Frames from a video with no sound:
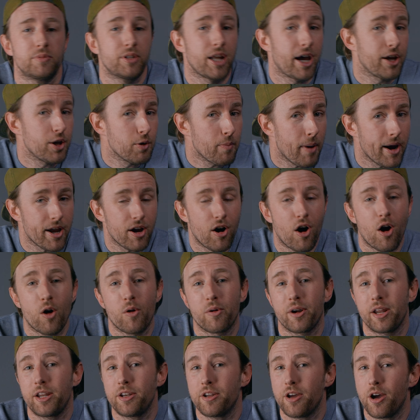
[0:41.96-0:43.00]
Now you might
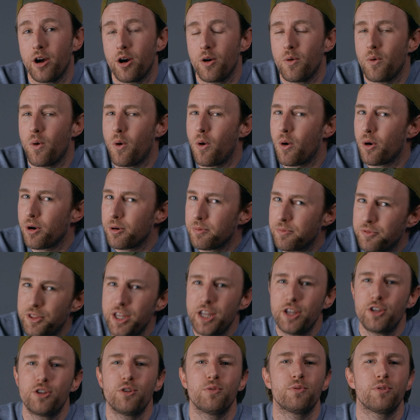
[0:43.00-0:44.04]
already know, or
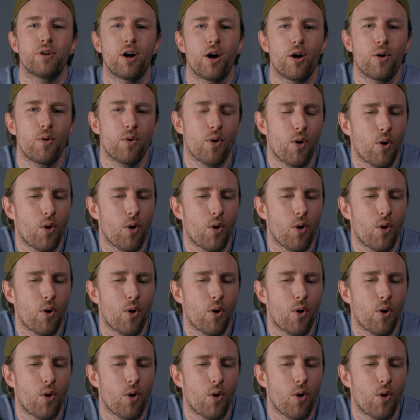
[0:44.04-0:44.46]
think you know,